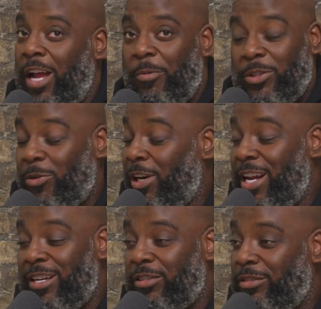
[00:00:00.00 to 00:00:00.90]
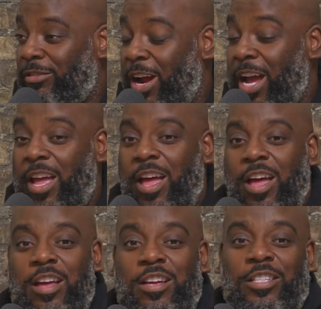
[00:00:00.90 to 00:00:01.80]
I went to Orlando, right? Yeah.
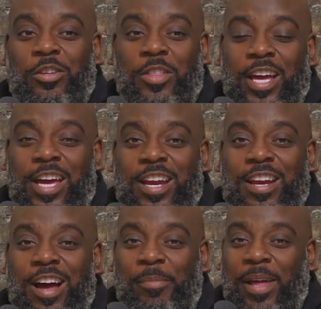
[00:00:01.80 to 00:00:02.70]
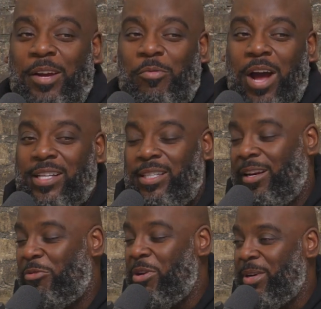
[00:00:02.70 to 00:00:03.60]
So then I'm like, well, I guess I got
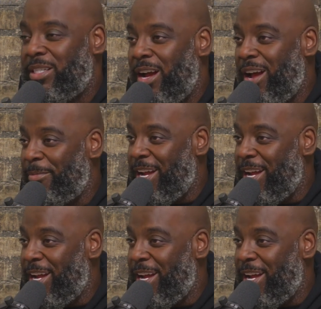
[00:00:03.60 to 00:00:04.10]
to quit my job